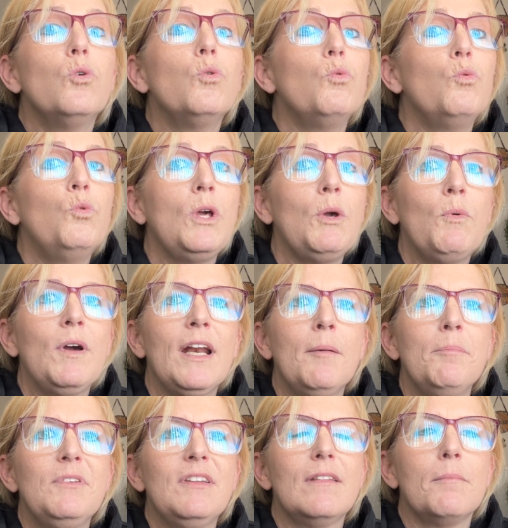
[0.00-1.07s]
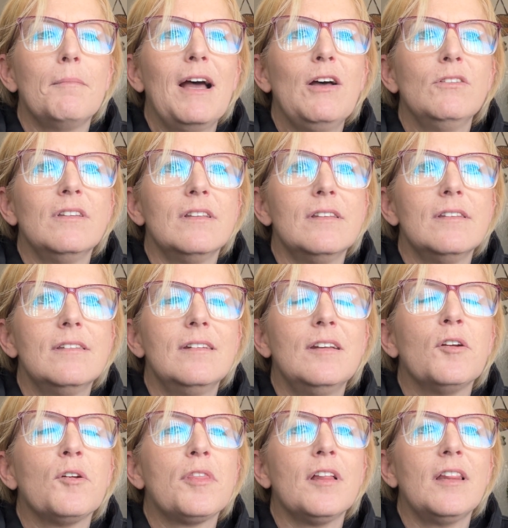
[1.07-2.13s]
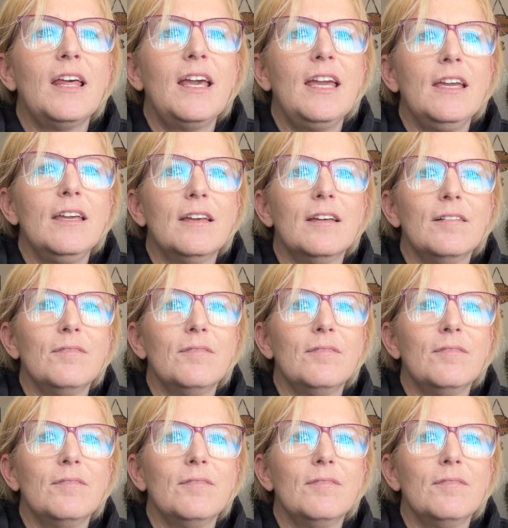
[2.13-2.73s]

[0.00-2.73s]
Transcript: We went up to the mountains near the lake.